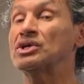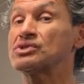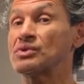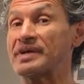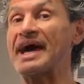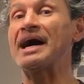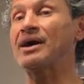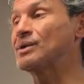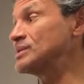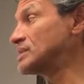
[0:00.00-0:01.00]
So
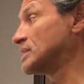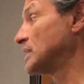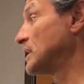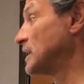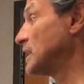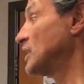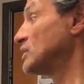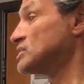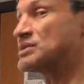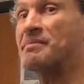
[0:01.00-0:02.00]
now,
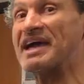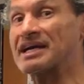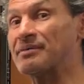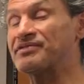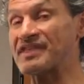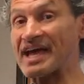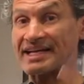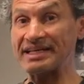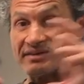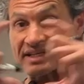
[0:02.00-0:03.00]
to make up for that
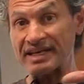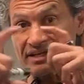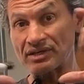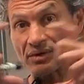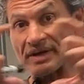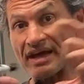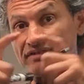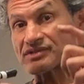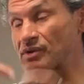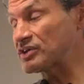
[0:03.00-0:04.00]
gearing that you don't have a
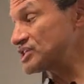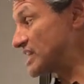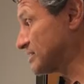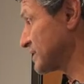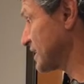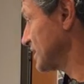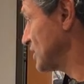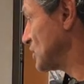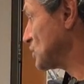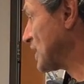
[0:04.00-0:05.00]
small chainring,
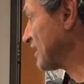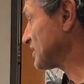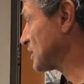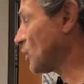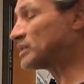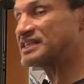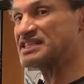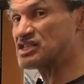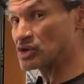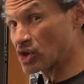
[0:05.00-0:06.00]
you have to go with
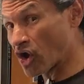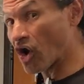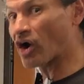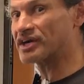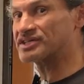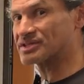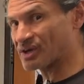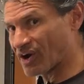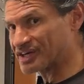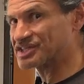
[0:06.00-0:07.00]
these large,
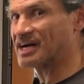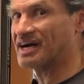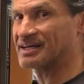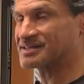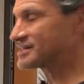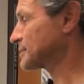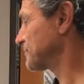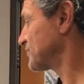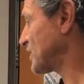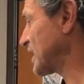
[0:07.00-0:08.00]
large cogs,
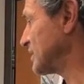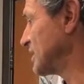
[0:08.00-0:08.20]
right?